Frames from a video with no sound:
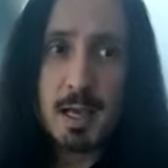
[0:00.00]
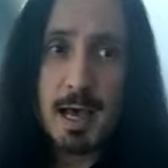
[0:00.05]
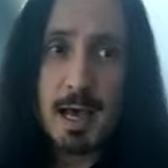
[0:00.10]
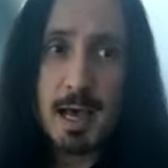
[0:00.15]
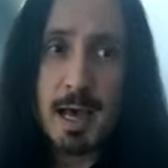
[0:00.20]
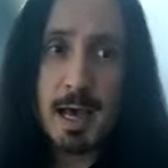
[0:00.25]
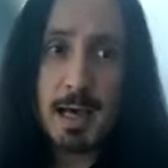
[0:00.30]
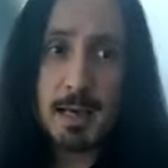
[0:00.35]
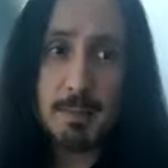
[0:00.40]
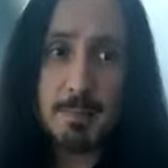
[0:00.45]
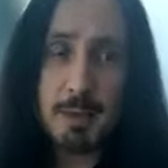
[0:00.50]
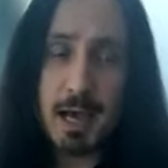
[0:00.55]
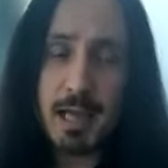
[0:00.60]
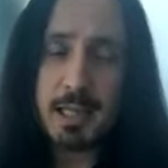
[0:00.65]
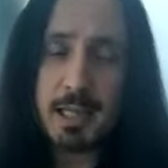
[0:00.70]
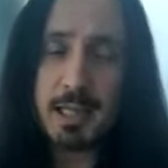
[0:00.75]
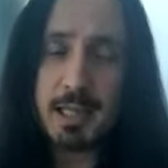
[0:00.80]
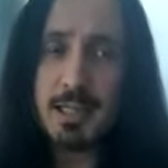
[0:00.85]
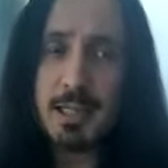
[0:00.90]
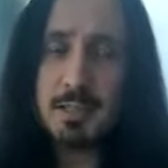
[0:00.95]
And
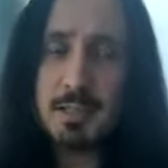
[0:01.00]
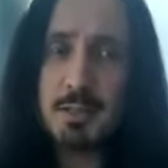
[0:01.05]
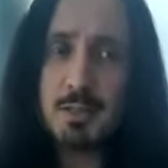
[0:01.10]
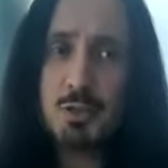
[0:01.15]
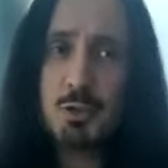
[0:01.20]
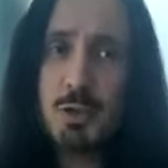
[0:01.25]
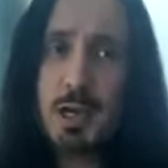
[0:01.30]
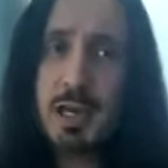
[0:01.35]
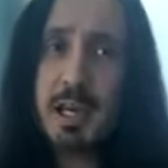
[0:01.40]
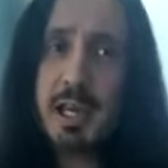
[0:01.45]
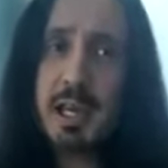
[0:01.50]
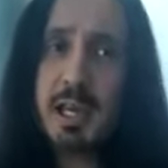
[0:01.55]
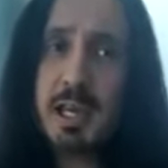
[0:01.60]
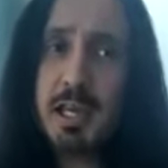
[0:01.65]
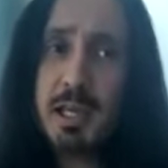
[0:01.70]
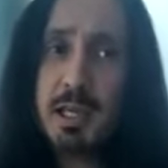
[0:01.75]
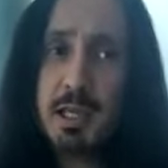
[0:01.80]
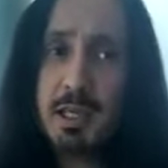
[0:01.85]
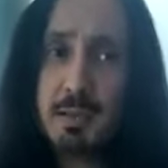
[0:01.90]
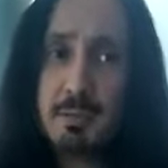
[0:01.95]
back in
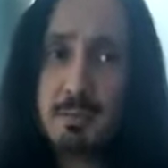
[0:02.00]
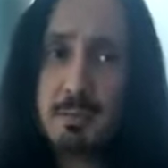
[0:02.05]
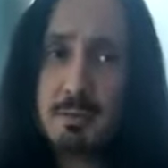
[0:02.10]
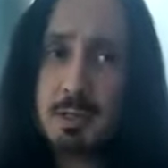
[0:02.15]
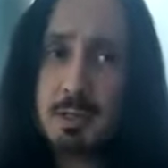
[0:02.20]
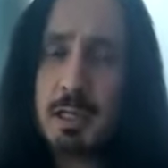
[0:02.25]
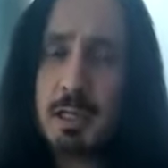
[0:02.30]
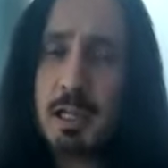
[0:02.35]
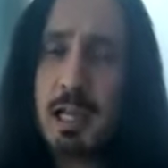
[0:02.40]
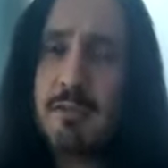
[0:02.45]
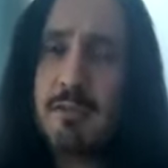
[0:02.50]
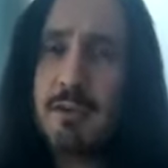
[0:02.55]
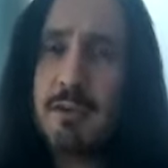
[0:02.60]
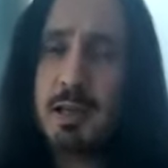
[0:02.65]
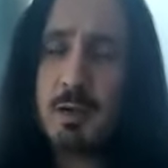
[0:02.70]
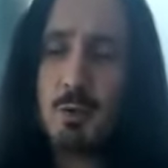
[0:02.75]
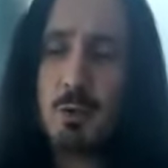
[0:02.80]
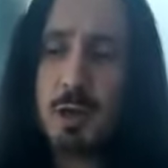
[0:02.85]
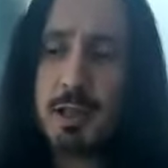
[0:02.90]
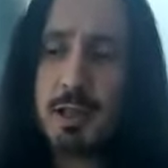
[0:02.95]

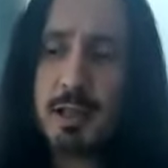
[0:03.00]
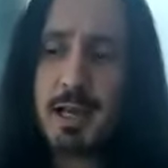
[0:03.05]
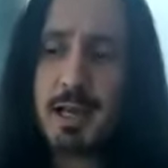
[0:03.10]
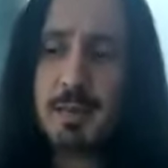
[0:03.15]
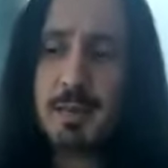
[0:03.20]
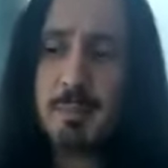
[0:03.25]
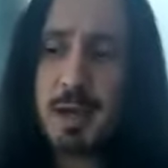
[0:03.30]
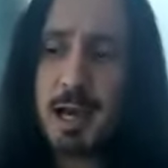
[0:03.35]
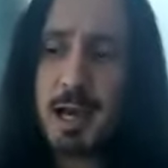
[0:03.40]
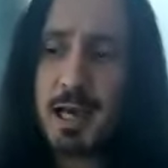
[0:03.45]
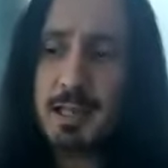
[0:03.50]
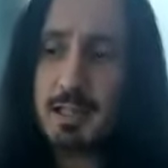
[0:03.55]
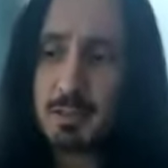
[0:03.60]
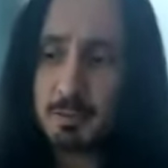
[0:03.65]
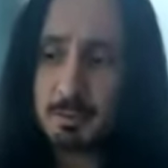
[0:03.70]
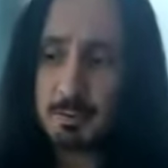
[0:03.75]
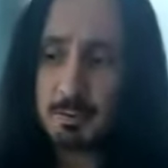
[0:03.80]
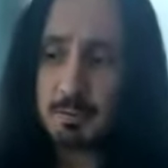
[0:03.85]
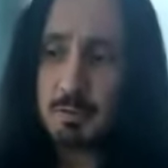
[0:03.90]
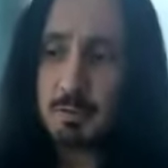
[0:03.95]
2011, when that
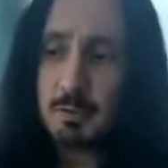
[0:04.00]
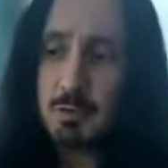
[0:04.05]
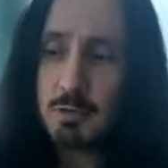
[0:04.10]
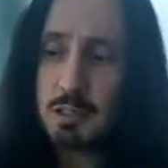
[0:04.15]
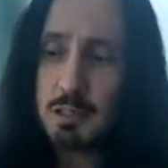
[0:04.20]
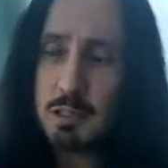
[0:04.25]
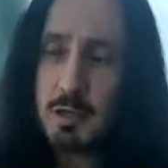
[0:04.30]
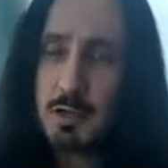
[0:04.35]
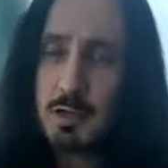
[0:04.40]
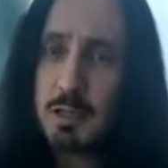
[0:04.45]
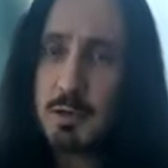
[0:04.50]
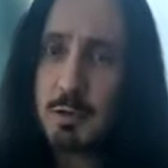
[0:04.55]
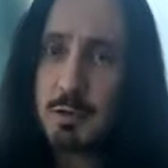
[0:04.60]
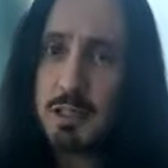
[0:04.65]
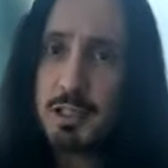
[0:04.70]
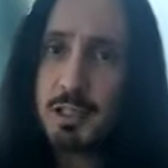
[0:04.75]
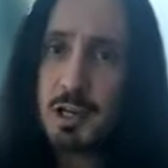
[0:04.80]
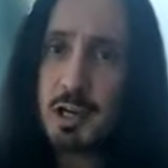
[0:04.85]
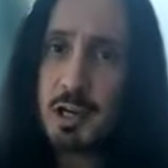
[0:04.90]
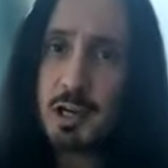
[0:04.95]
band was gonna
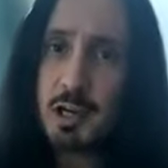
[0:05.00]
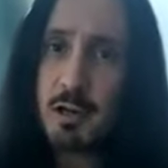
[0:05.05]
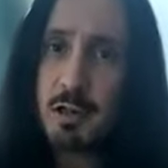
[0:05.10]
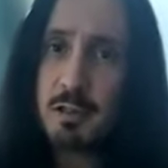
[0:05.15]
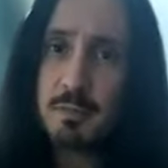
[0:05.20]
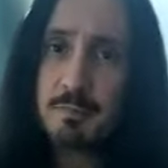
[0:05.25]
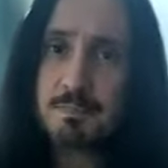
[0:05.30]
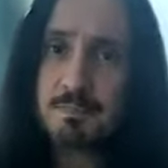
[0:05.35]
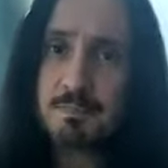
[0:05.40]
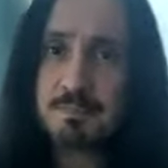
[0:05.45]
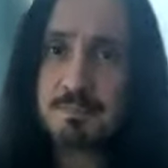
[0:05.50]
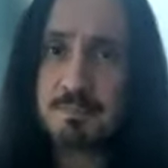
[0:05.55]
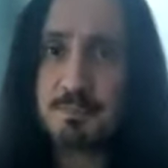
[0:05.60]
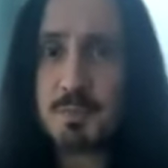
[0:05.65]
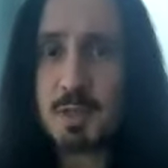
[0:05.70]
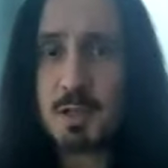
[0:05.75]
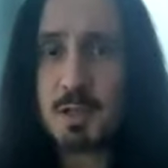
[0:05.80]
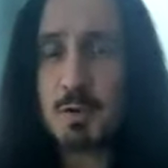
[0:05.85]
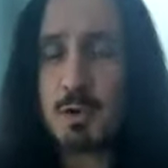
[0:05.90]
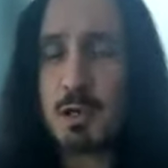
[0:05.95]
retire,
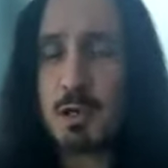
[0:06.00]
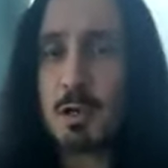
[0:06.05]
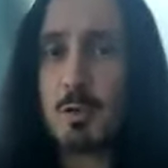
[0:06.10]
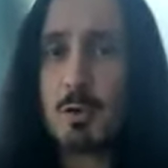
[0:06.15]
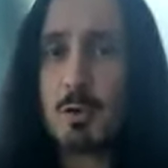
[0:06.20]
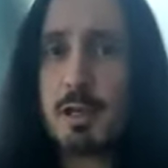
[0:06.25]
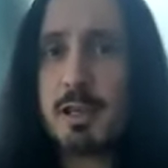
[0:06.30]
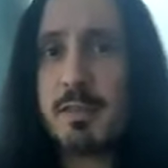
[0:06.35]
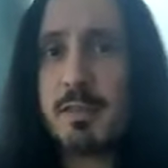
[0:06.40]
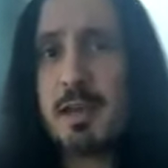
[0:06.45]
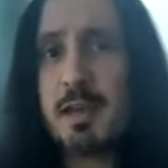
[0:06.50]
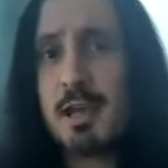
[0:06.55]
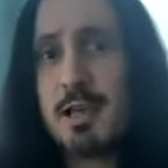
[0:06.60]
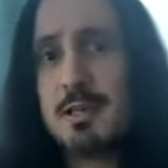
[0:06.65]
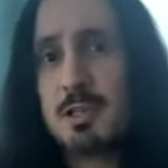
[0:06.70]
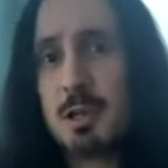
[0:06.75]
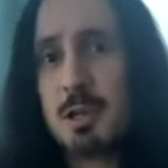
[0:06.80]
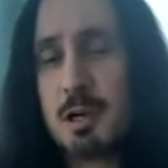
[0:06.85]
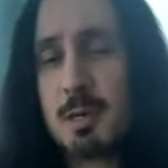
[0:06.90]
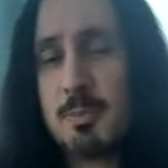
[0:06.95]
we already
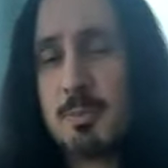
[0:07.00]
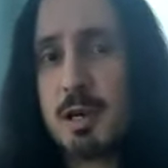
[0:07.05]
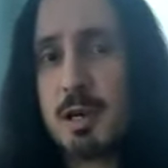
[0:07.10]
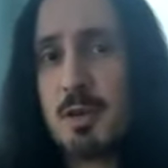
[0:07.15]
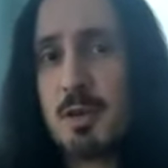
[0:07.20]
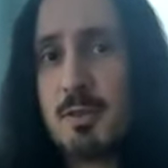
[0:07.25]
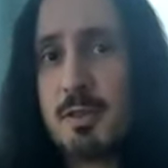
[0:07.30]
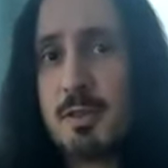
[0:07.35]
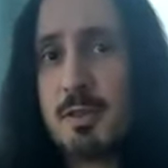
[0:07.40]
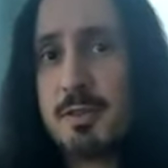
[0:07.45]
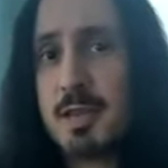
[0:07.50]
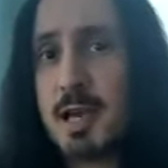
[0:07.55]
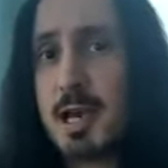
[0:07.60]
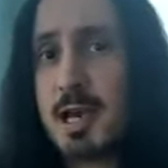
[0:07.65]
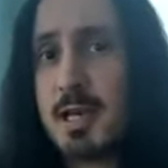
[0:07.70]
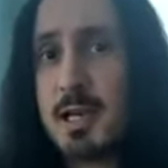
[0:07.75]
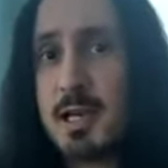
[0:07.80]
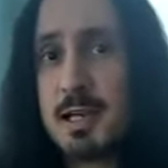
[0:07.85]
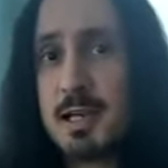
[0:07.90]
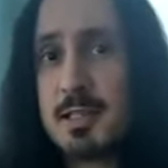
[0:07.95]
then talked about
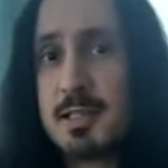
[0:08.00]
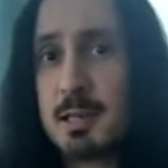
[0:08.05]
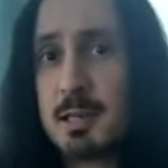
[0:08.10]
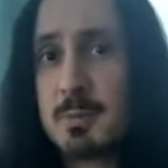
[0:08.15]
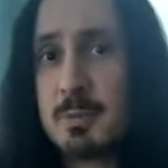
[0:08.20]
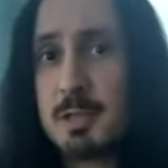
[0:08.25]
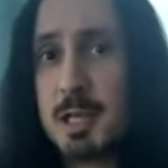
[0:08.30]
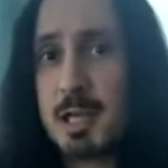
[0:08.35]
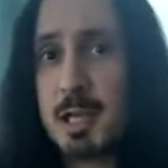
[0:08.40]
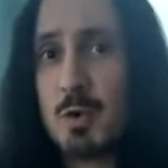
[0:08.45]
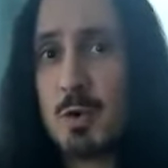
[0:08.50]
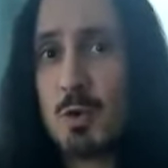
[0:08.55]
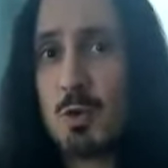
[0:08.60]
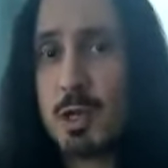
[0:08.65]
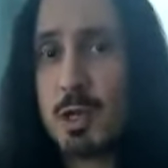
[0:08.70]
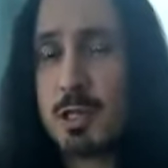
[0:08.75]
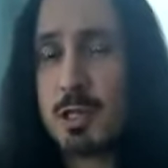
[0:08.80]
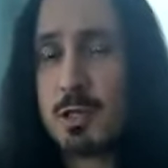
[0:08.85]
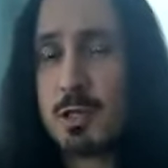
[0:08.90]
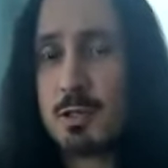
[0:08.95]
that someday
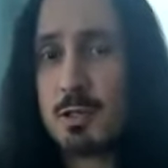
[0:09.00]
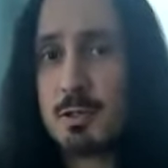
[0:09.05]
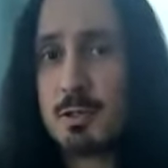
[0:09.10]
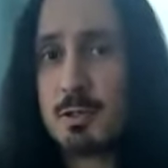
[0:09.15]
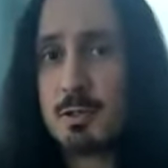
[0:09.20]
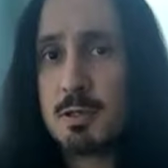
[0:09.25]
we